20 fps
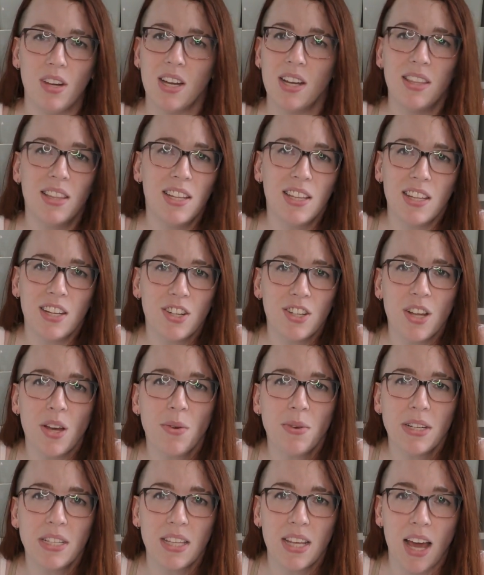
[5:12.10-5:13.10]
And then there's
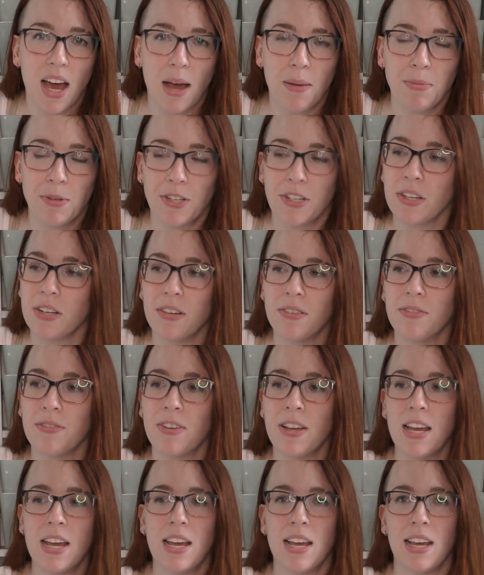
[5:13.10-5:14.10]
always the option
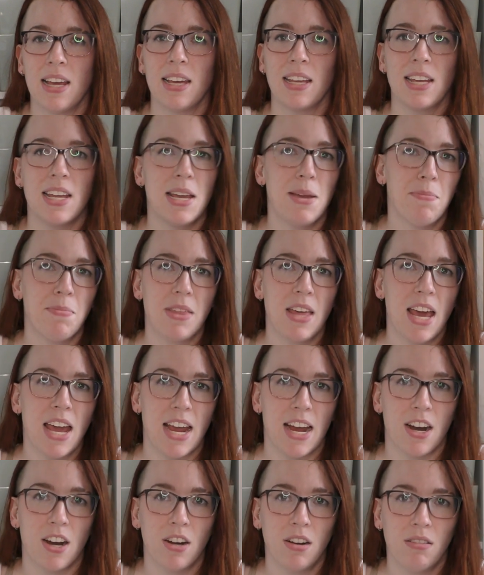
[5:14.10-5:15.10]
of keep the
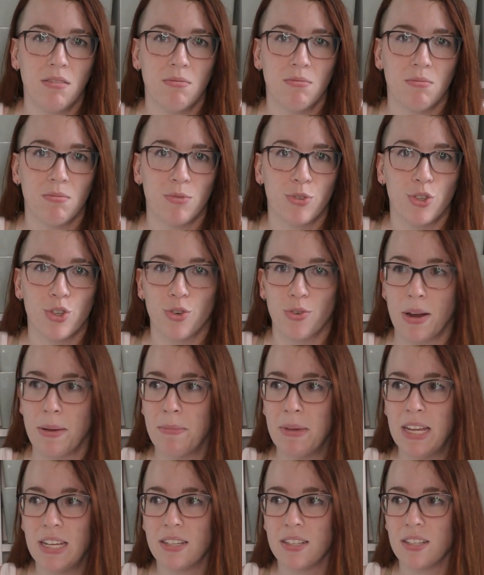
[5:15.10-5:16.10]
hair,
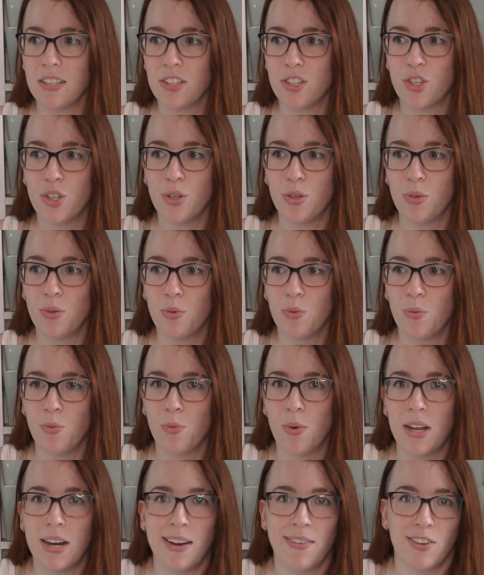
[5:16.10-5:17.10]
trim it to
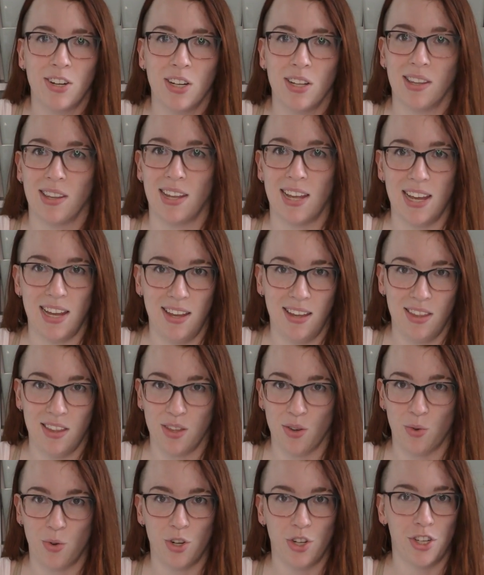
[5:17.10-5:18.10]
whatever length
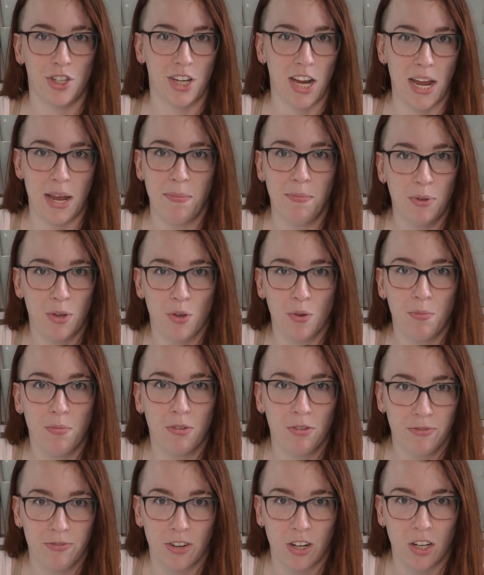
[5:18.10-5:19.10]
or shape you
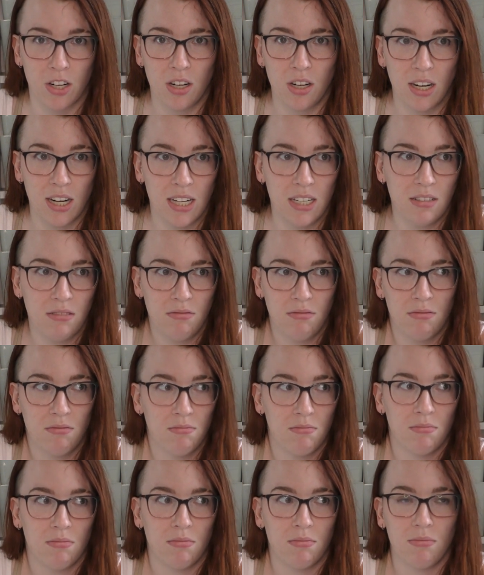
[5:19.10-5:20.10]
prefer, and
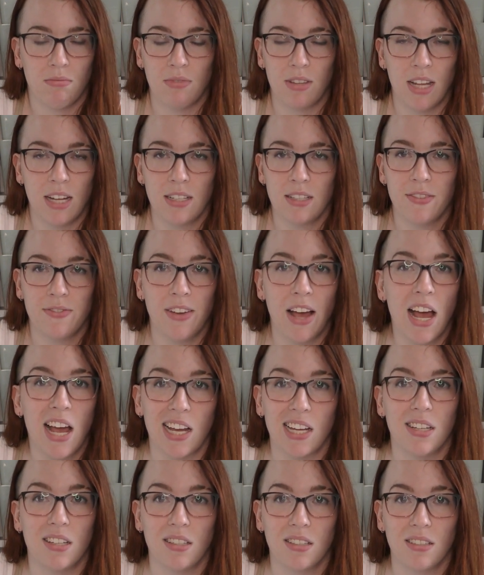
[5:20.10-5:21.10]
that's
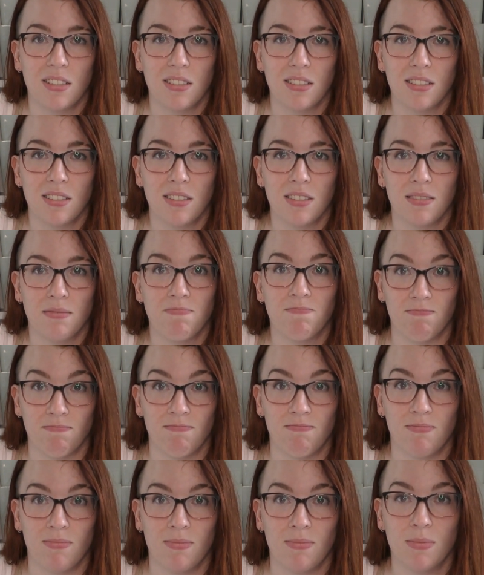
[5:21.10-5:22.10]
fine.
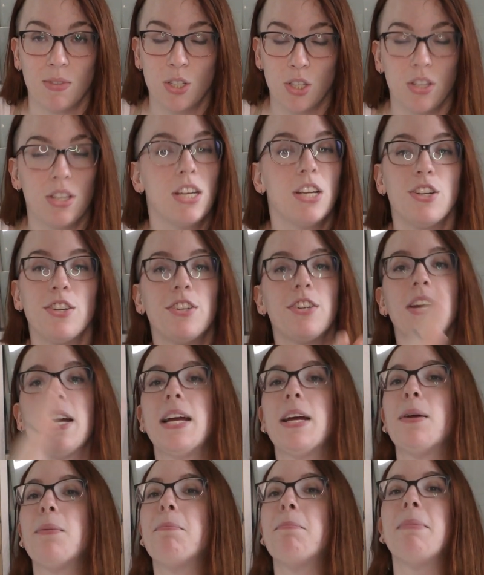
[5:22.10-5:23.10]
So there's your
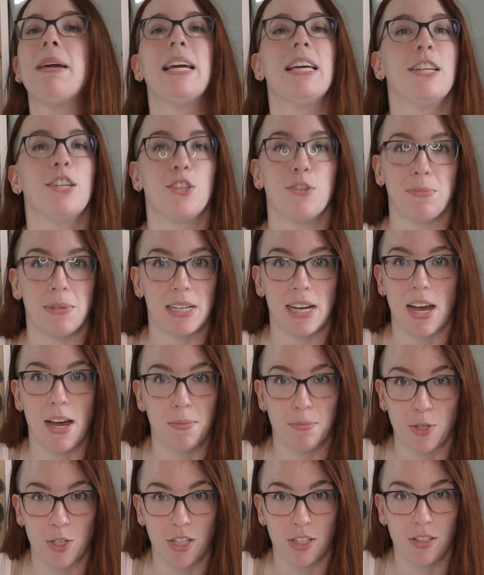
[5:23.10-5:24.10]
hair management
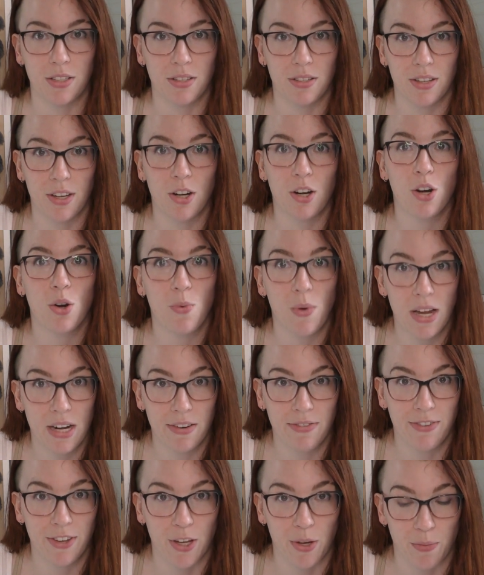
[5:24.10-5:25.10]
options. There are quite
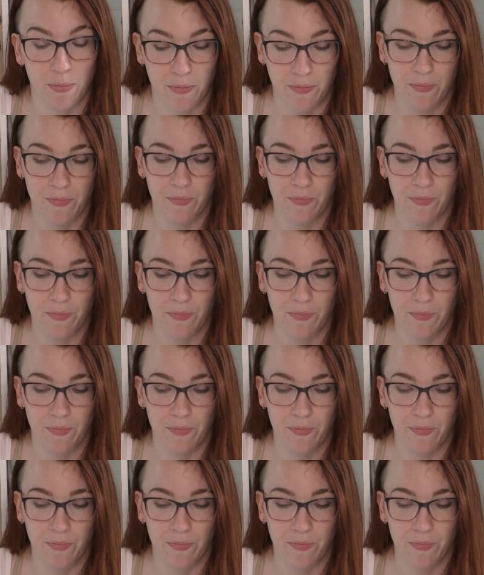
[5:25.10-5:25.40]
a few.